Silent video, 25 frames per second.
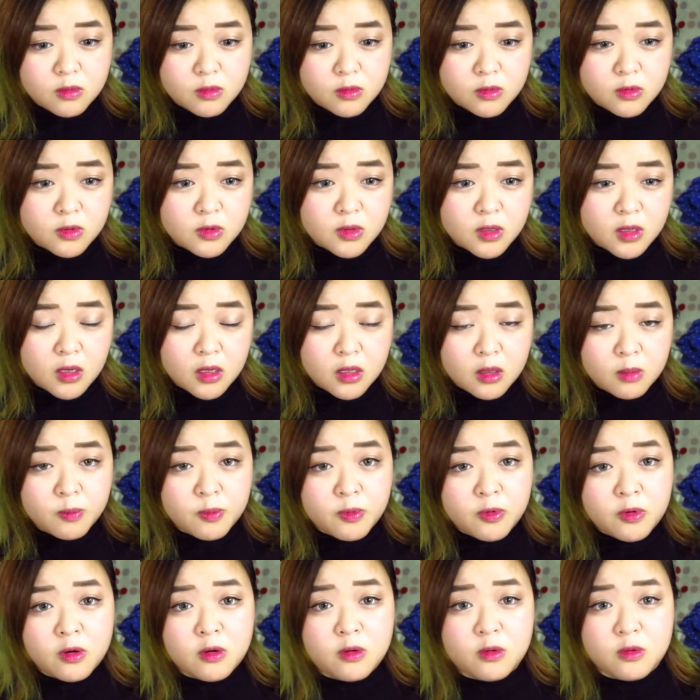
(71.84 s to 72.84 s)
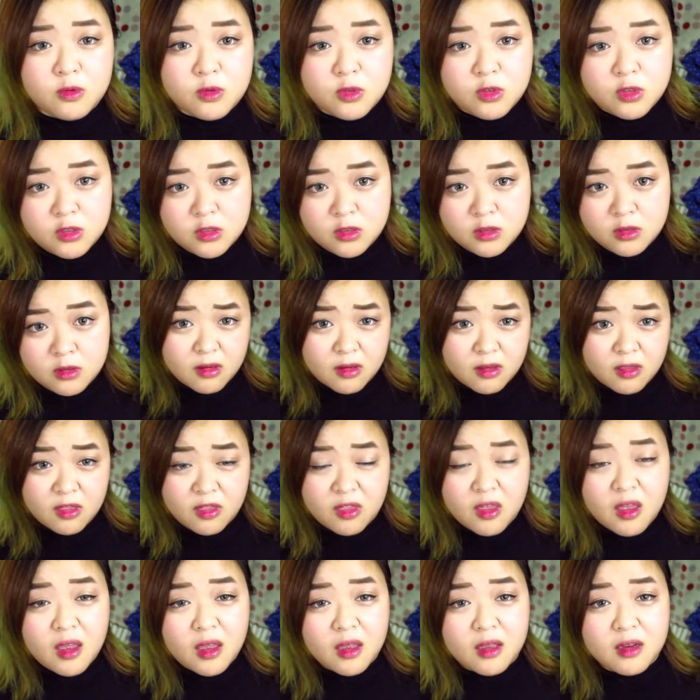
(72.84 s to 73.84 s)
you can approach
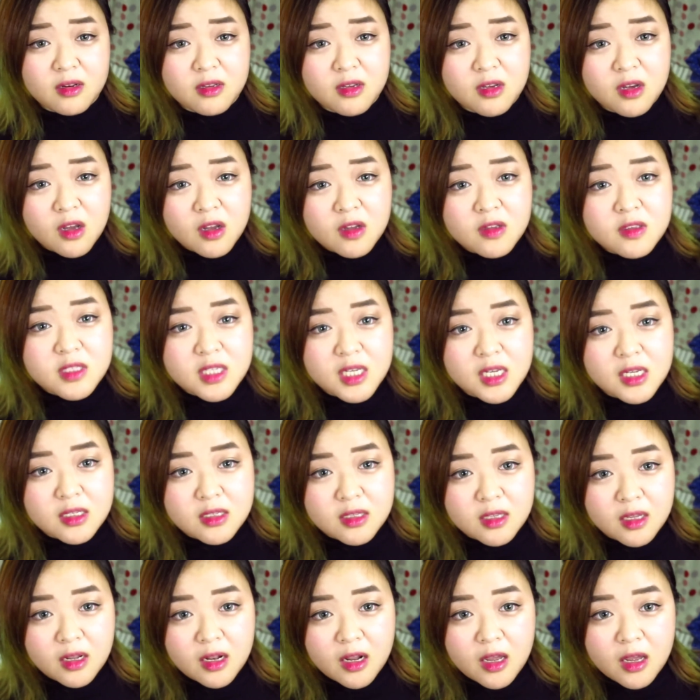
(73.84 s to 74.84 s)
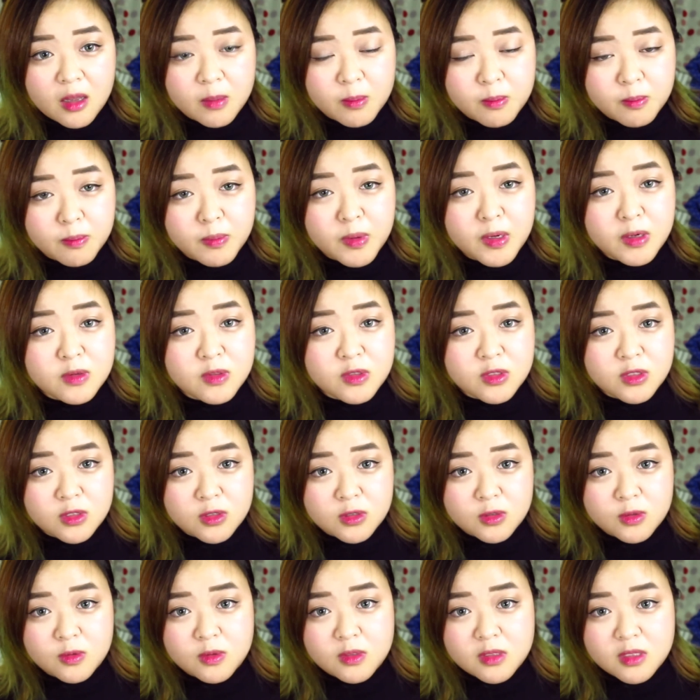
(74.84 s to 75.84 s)
the content that I'm about
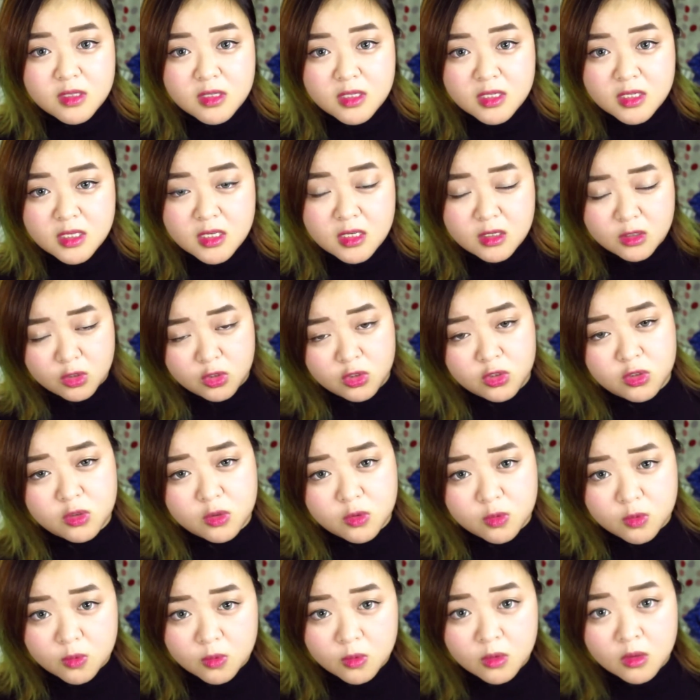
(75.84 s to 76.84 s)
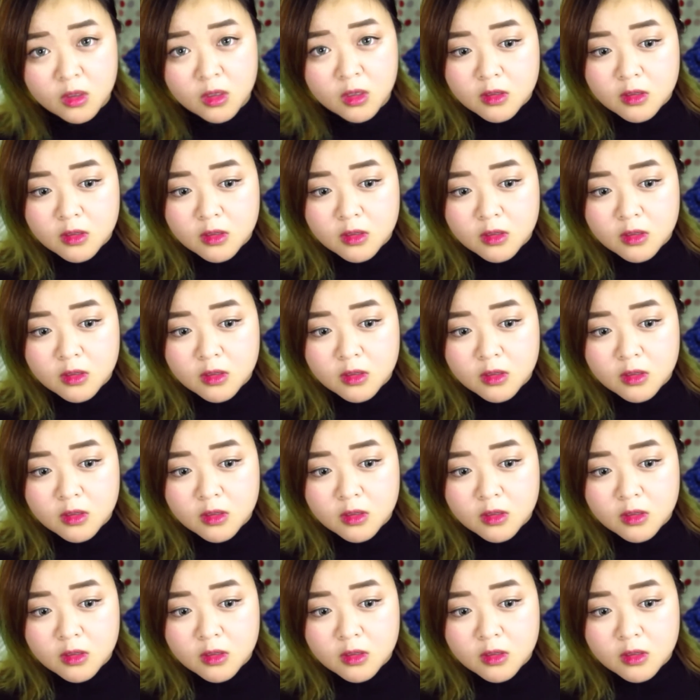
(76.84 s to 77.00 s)
to teach you.